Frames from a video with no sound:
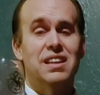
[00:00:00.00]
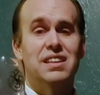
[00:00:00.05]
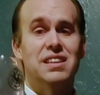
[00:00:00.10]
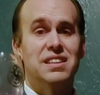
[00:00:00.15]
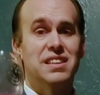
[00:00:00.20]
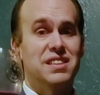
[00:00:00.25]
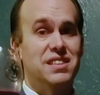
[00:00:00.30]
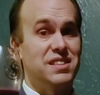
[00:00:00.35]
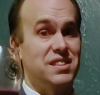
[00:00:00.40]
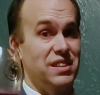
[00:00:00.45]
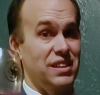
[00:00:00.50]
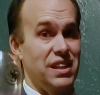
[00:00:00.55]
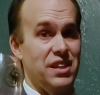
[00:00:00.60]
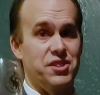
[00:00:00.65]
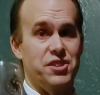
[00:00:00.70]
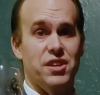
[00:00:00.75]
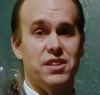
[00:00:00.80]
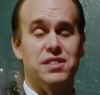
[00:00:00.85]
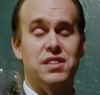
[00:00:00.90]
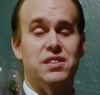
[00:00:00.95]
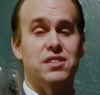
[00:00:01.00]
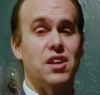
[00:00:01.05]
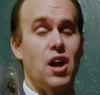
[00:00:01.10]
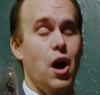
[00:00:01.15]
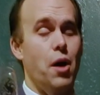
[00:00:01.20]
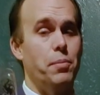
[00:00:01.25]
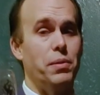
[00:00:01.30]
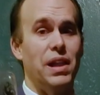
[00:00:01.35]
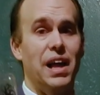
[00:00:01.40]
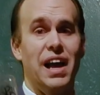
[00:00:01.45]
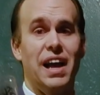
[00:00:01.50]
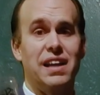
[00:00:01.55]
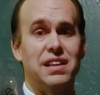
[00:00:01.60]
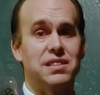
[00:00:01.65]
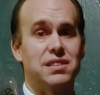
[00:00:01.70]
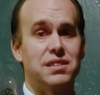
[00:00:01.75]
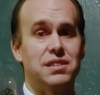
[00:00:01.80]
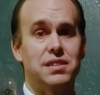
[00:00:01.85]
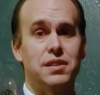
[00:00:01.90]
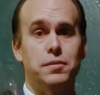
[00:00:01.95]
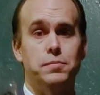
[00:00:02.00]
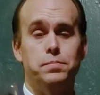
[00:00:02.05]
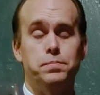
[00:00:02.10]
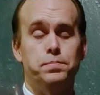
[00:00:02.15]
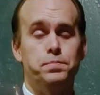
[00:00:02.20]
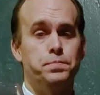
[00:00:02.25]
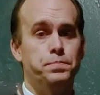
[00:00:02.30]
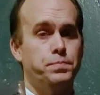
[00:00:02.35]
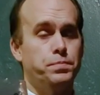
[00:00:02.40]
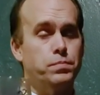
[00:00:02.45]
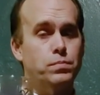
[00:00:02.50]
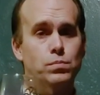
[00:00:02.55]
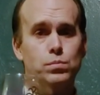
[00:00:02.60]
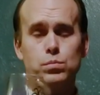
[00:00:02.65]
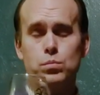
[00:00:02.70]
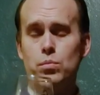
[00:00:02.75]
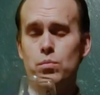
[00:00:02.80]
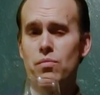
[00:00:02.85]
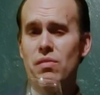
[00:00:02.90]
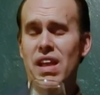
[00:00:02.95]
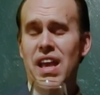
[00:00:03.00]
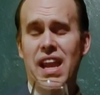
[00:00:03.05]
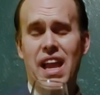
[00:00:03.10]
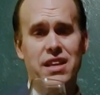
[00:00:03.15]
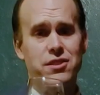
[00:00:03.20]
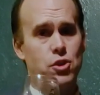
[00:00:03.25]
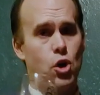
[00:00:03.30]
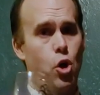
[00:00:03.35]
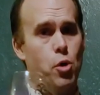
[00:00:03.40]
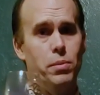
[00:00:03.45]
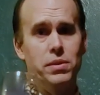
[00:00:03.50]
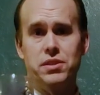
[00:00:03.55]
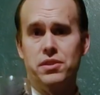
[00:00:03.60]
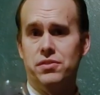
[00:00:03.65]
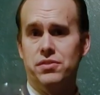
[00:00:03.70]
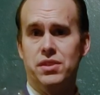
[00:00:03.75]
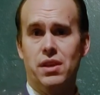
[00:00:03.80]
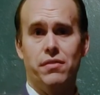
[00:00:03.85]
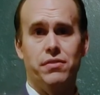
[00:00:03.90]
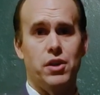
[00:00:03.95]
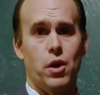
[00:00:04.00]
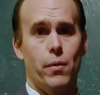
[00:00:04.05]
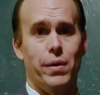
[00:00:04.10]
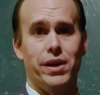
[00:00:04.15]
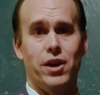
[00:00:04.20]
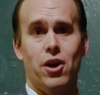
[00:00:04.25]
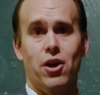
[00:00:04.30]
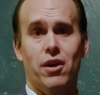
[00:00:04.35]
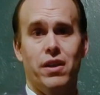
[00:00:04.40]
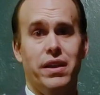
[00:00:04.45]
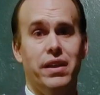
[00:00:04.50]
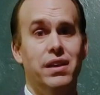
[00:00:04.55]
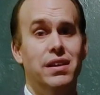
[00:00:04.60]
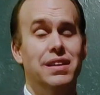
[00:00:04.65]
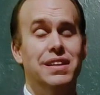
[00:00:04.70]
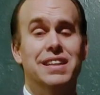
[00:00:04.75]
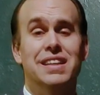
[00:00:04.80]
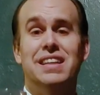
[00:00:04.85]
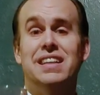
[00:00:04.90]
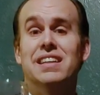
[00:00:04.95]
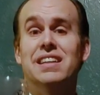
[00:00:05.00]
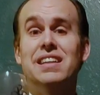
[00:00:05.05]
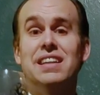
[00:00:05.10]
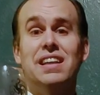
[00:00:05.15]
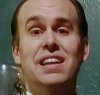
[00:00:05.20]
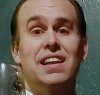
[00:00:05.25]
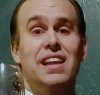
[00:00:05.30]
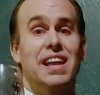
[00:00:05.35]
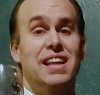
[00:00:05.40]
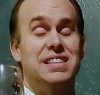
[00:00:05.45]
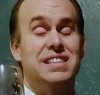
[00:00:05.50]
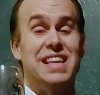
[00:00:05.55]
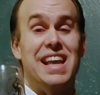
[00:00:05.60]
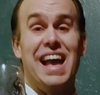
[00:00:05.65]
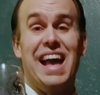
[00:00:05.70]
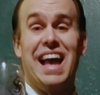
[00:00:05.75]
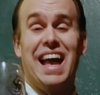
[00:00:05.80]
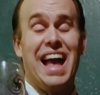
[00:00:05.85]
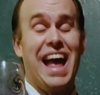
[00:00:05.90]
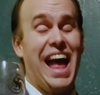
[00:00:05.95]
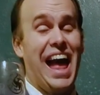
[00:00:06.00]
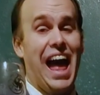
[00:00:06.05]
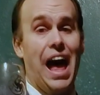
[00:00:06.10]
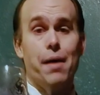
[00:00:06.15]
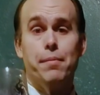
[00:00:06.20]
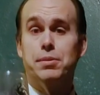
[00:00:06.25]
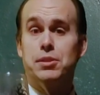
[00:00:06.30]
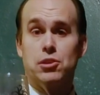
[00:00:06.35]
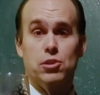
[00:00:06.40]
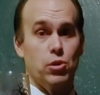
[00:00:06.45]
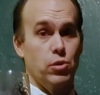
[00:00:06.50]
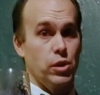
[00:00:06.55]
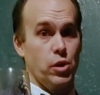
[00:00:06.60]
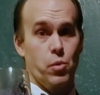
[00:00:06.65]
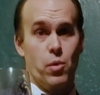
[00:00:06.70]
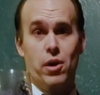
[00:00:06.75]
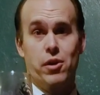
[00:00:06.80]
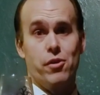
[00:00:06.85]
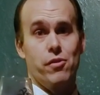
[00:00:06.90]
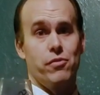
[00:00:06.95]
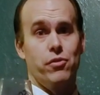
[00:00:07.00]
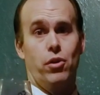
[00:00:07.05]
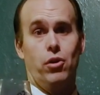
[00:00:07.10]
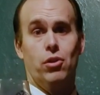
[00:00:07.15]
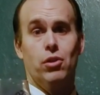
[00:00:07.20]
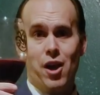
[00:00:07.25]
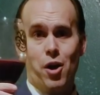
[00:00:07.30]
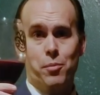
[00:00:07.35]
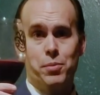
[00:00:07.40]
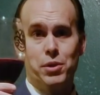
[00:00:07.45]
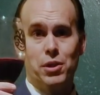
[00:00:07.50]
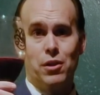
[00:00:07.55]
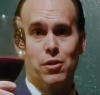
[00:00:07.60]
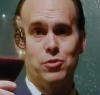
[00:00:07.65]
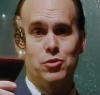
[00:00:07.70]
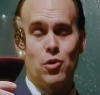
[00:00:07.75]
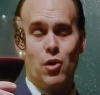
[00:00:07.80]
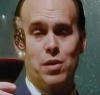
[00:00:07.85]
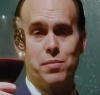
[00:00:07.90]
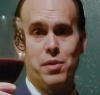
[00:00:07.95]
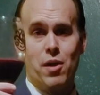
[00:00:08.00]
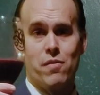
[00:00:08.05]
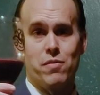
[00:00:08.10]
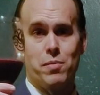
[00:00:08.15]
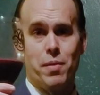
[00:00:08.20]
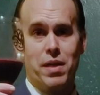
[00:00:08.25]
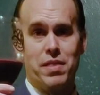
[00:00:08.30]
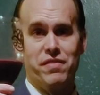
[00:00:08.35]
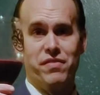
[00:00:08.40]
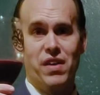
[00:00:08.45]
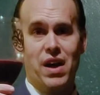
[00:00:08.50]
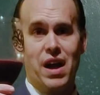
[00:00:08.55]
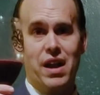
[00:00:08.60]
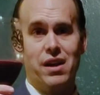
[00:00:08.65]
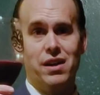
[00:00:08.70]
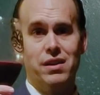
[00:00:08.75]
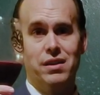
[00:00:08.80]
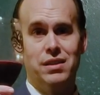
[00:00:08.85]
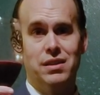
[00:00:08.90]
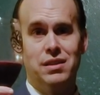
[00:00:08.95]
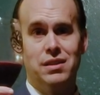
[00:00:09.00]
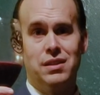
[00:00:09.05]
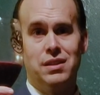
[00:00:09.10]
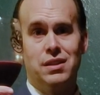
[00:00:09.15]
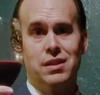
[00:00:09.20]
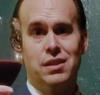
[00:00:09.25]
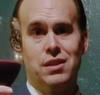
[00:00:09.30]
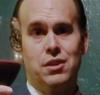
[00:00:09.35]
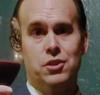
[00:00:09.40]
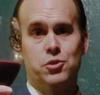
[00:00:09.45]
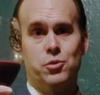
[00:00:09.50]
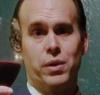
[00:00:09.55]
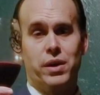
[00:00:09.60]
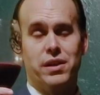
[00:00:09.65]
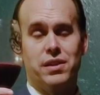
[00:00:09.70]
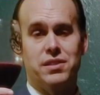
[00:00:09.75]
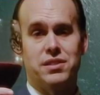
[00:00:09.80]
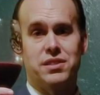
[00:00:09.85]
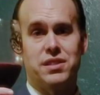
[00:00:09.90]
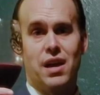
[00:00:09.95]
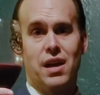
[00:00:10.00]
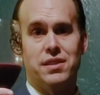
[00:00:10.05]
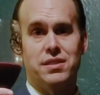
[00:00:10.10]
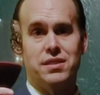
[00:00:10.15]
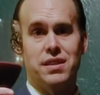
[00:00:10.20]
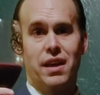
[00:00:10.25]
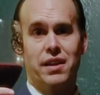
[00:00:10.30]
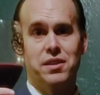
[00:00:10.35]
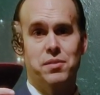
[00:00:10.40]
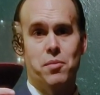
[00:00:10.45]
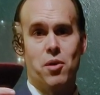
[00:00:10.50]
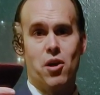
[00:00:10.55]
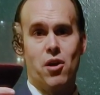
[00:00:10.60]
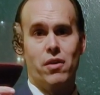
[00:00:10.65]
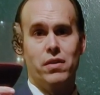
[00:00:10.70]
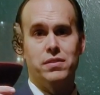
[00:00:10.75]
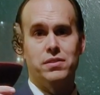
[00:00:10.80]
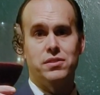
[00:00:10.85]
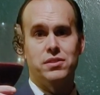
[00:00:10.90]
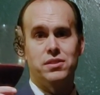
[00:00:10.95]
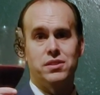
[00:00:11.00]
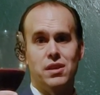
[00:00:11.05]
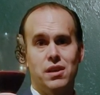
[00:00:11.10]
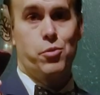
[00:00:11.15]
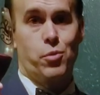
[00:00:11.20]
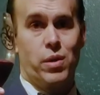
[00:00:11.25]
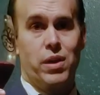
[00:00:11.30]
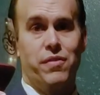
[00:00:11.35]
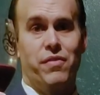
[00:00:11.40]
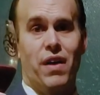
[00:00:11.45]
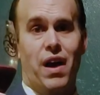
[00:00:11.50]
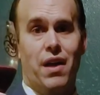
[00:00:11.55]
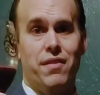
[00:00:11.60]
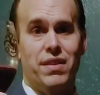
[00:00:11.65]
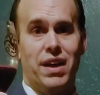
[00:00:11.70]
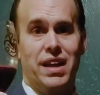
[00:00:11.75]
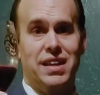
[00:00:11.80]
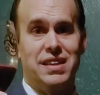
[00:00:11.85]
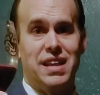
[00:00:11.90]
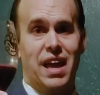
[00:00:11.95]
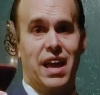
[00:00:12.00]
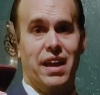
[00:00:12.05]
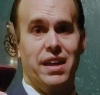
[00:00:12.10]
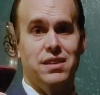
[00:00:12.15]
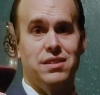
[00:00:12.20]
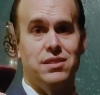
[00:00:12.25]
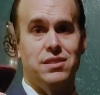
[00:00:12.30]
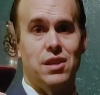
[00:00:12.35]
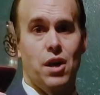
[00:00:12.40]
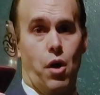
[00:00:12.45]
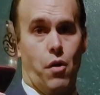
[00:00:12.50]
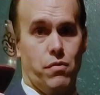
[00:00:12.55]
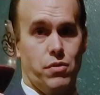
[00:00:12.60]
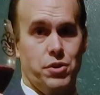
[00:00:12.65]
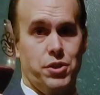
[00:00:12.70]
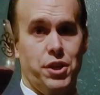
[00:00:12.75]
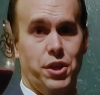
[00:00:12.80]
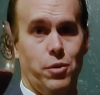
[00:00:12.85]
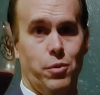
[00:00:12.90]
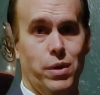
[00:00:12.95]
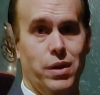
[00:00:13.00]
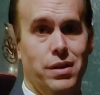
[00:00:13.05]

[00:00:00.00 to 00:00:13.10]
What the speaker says: This is delicious. It's complex. It has a whole bunch of stuff going on. It's absolutely wonderful. I hope you'll all join me over by the fire so we can discuss Kingdom Hearts 358 Days Over 2.